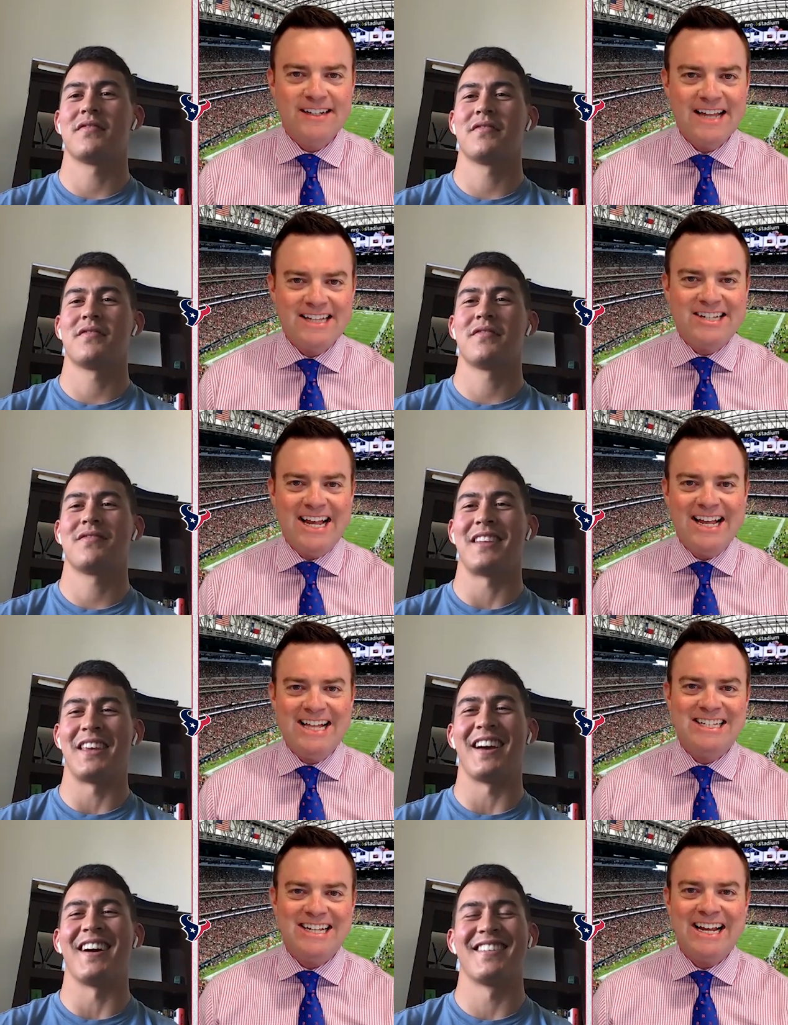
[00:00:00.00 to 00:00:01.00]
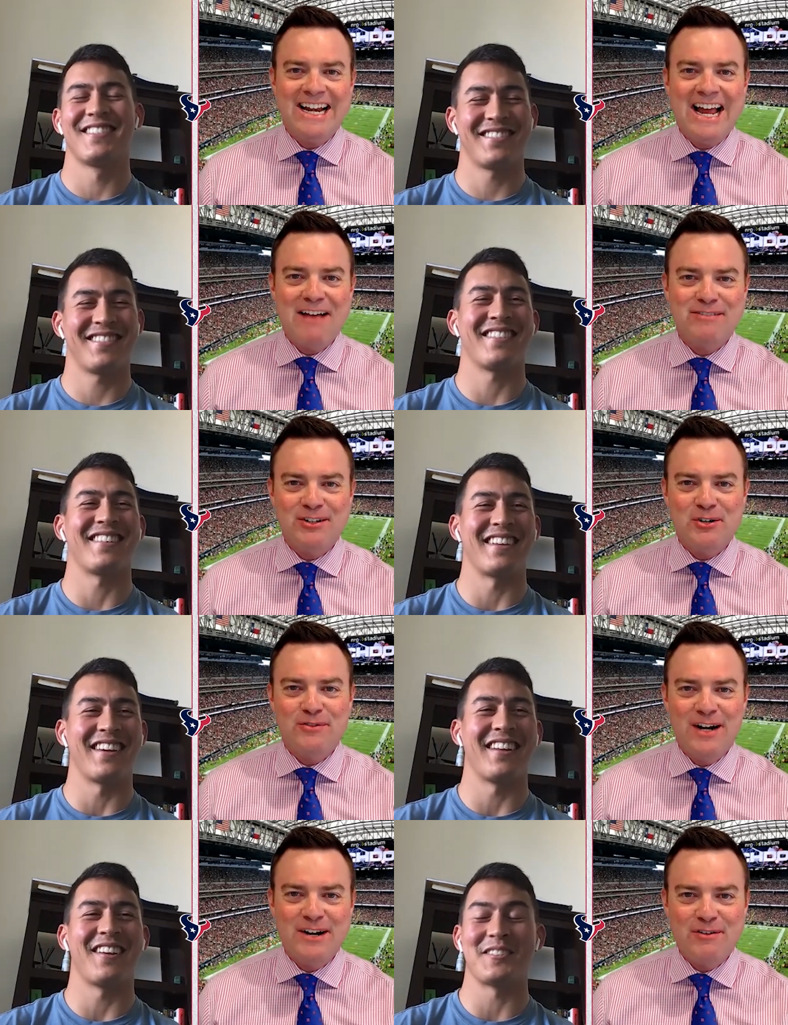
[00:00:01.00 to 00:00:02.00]
Speaker 1: and that's second half to over.
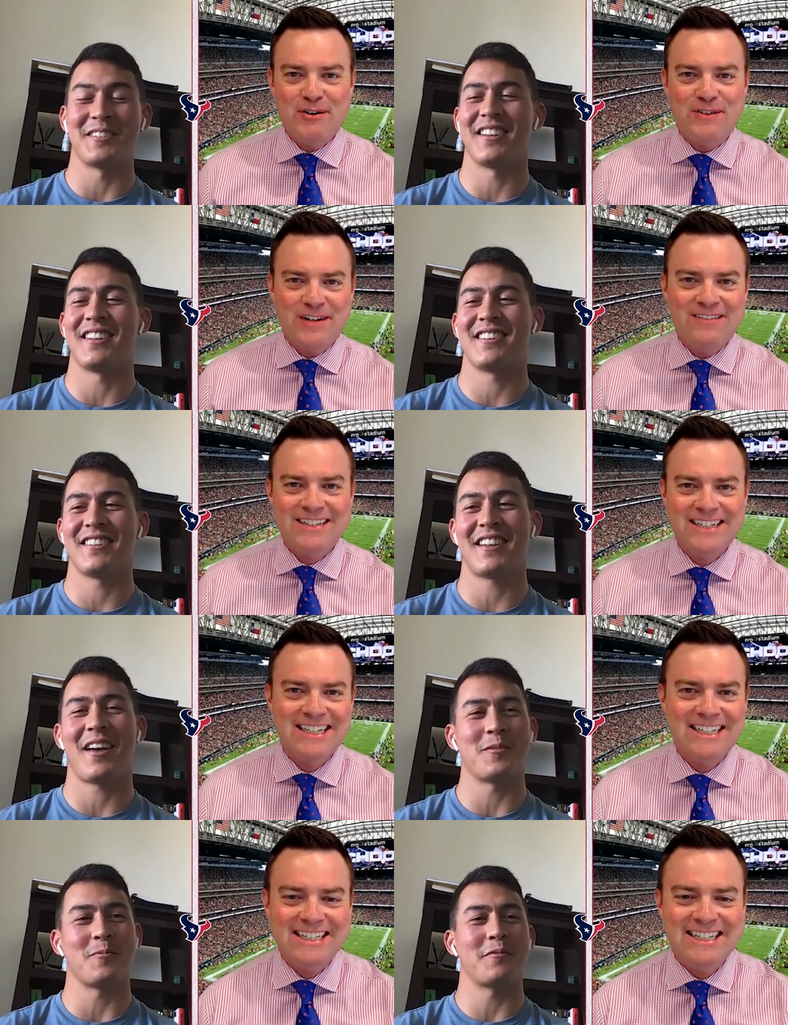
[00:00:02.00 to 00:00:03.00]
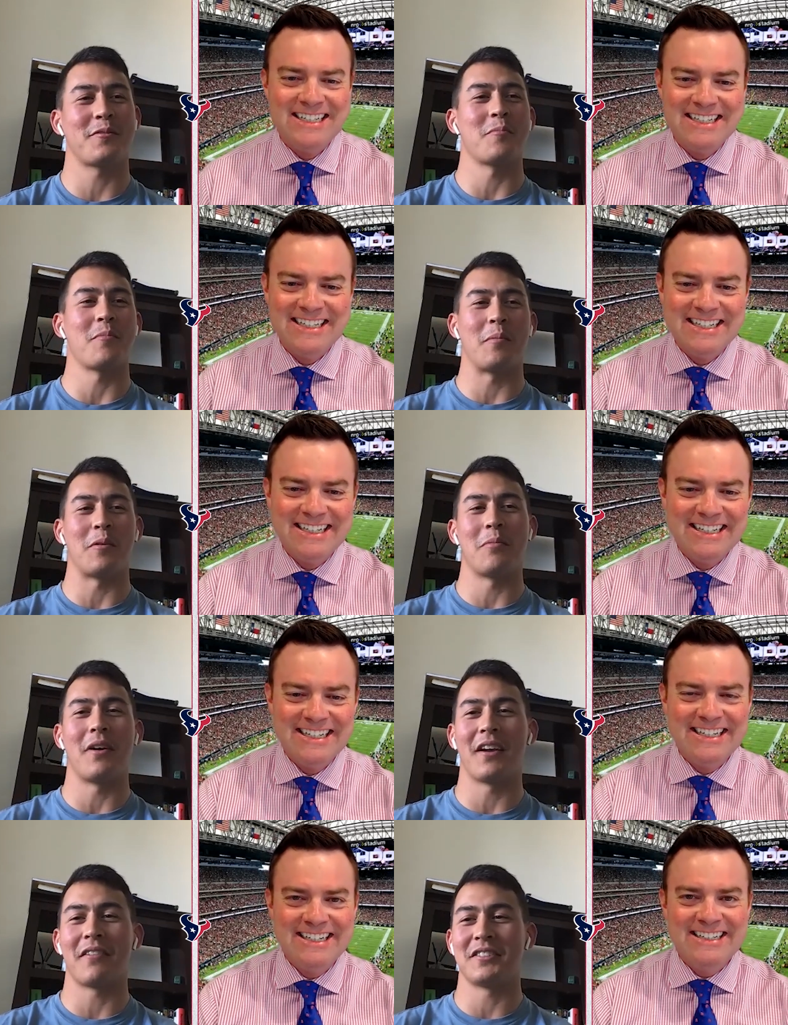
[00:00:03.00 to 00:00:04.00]
Yeah, that was one for the memory
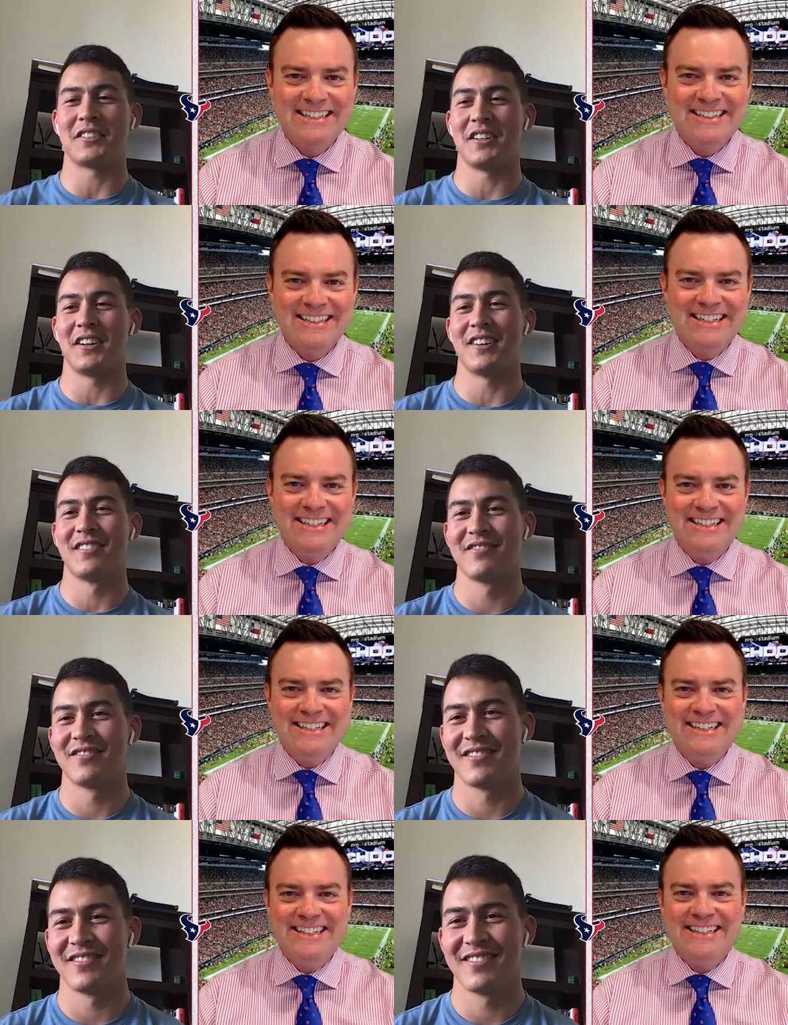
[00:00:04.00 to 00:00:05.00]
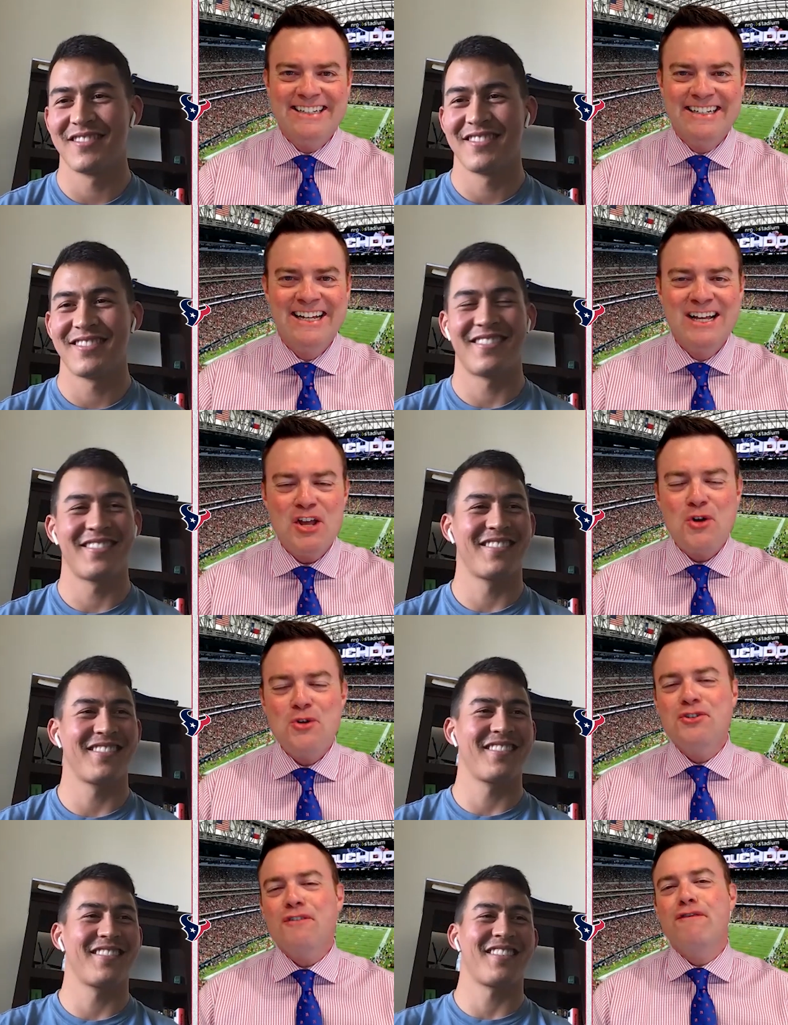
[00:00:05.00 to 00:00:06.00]
bank for sure.
Speaker 2: Who's
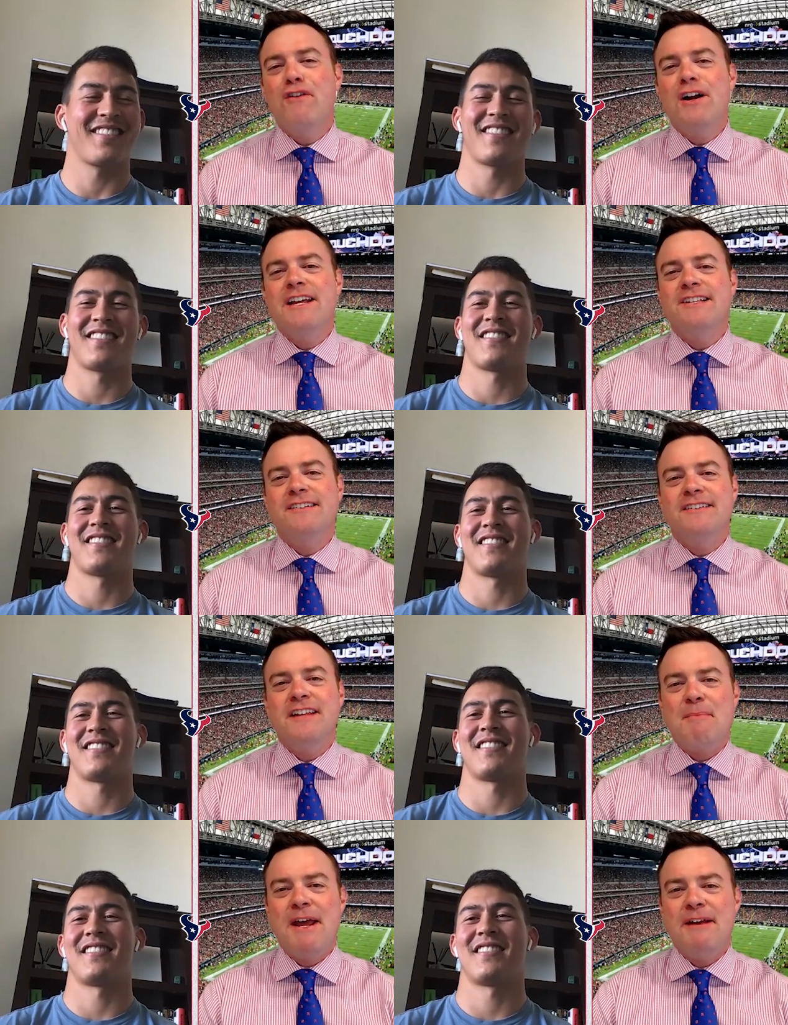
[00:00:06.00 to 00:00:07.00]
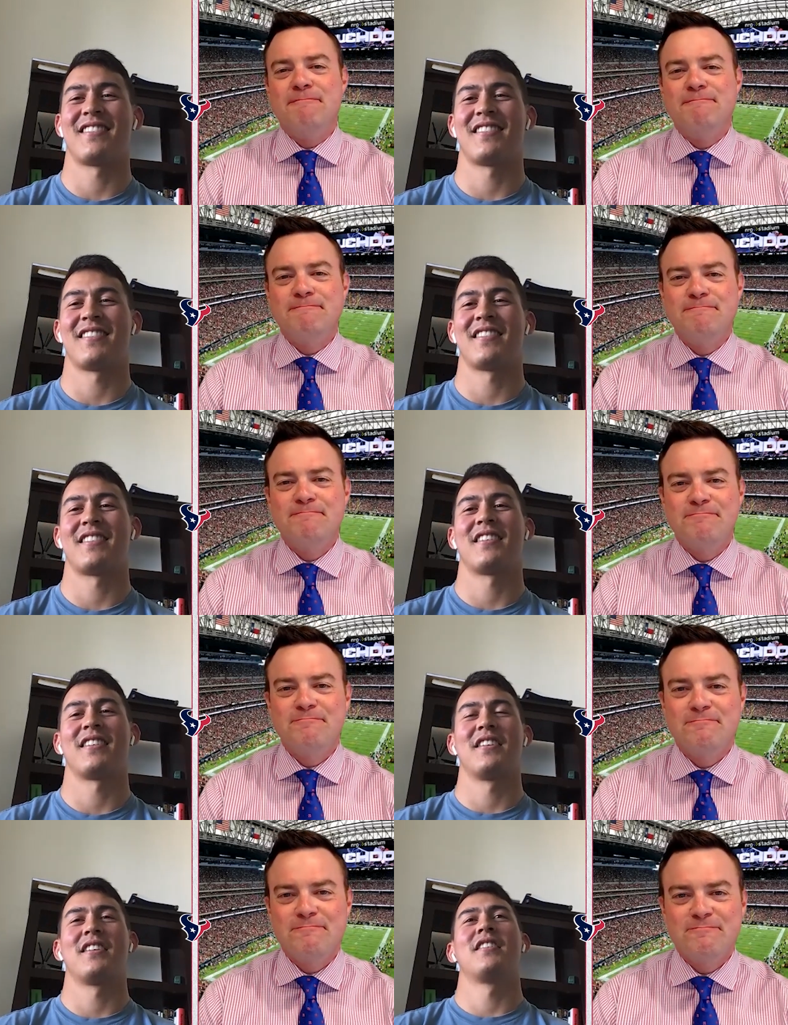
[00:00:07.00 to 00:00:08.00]
your funniest teammate?
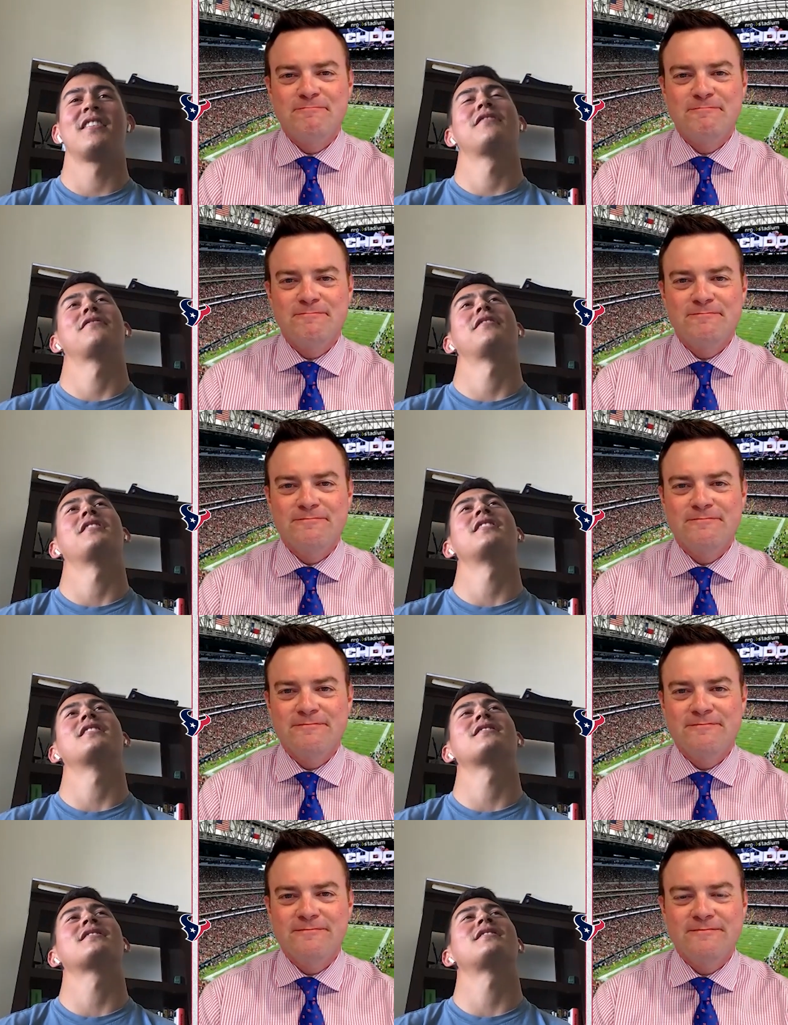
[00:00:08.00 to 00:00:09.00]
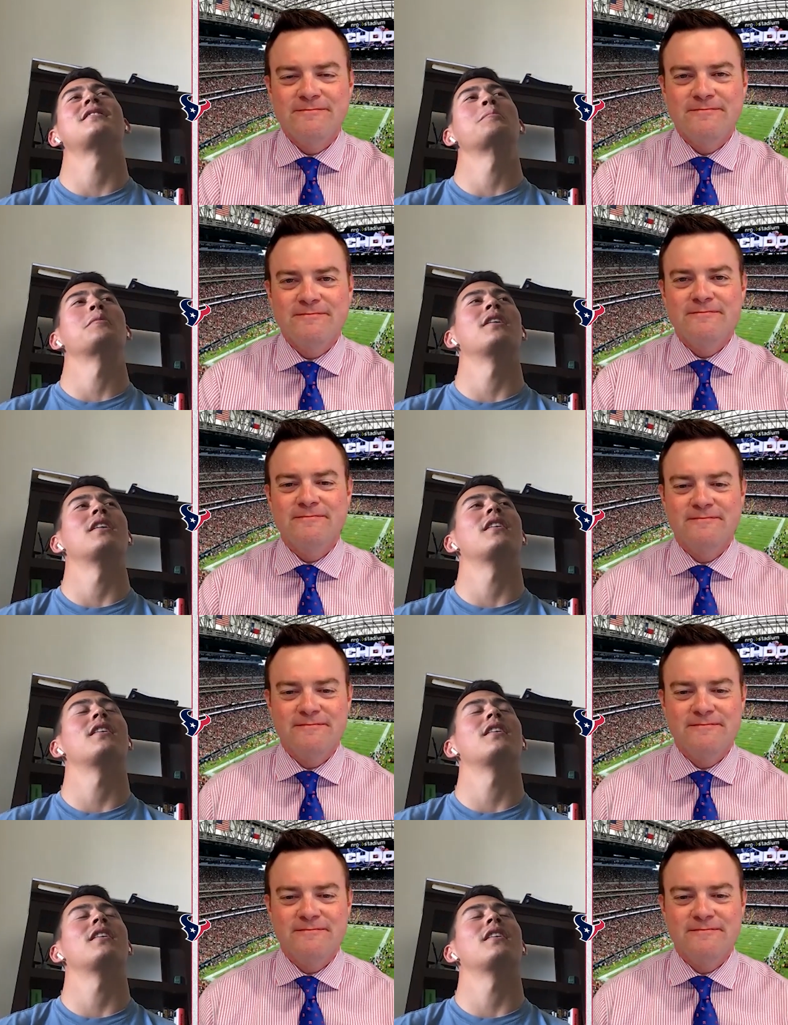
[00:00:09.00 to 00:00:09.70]
Speaker 1: Funniest teammate.